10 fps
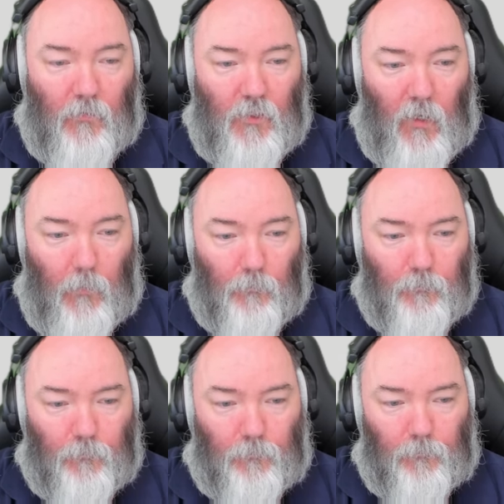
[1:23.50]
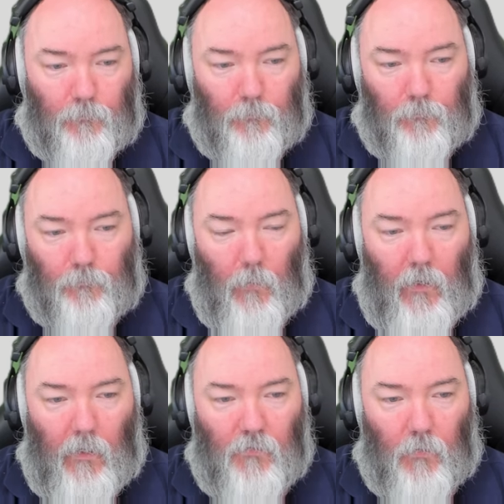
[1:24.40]
which is a bit of a shame. Would
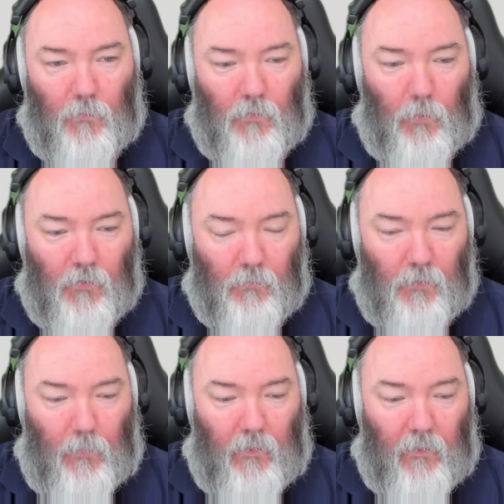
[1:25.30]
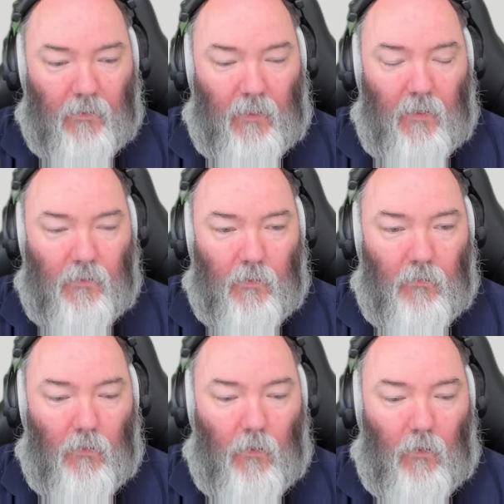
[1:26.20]
have been nice for them to put some speedier skates
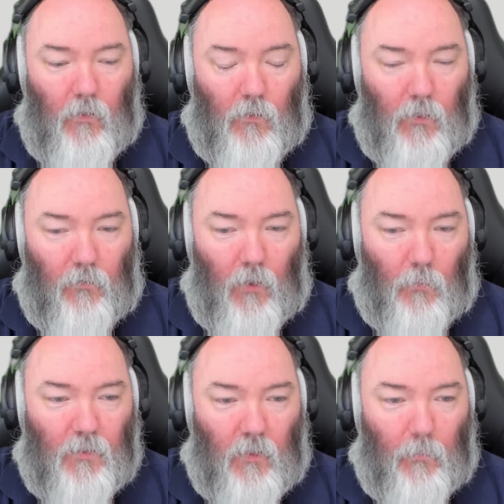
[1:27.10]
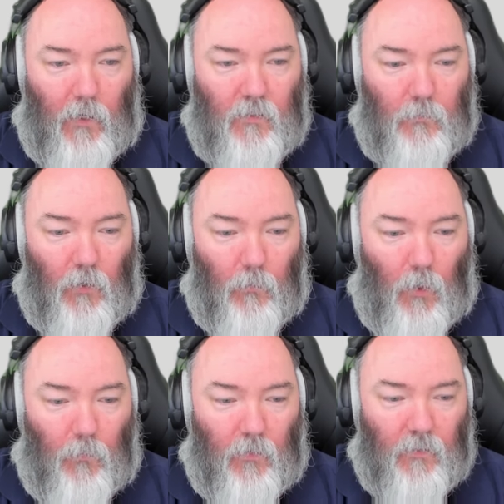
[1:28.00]
in. I'll give you that option in the packaging, but at
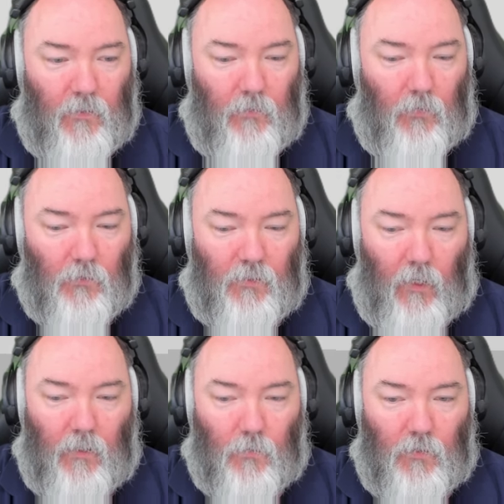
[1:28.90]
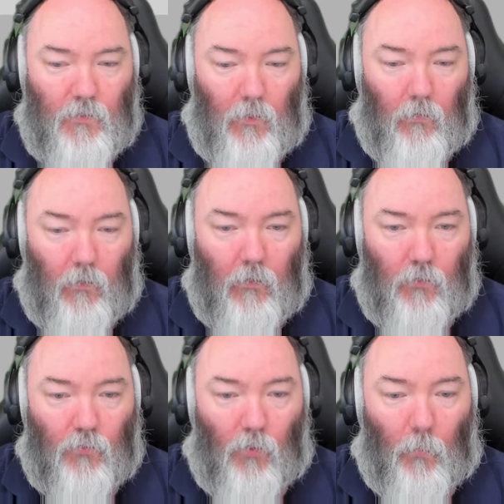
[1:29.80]
the moment they're using the default skates, which are generally